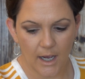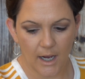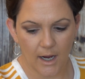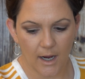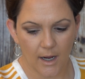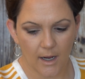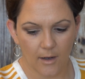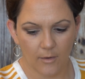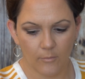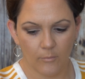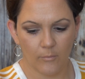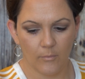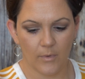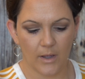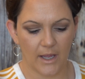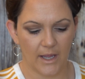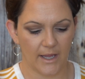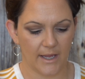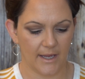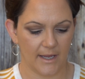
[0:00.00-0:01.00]

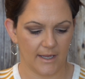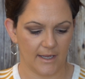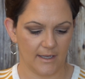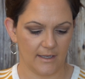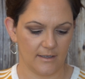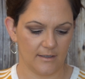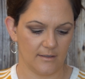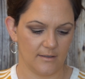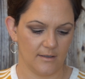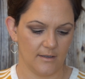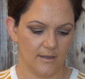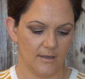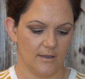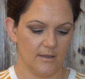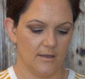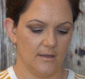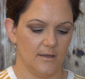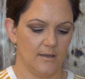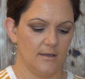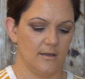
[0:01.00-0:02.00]
And
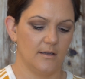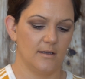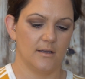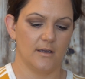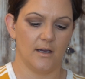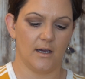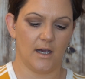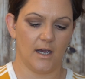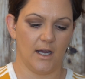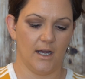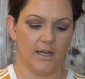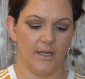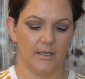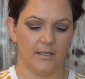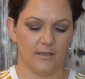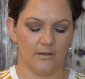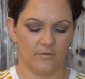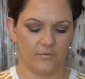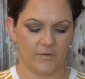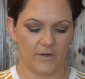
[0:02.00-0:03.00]
I
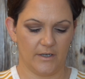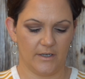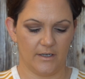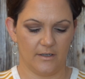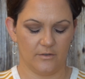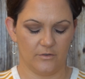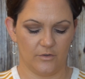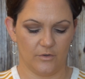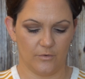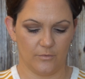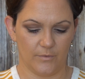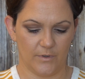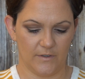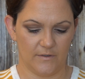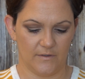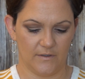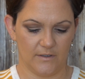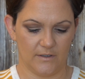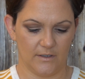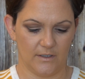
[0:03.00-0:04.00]
didn't find out till
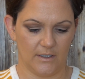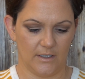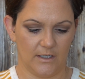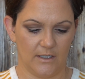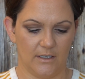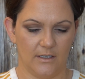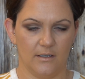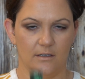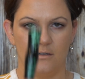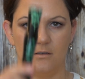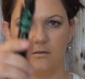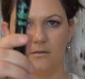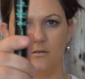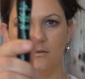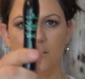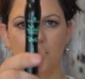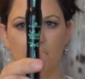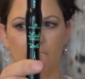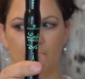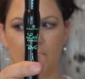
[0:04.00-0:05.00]
recently.
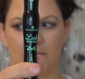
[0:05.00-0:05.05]
Here,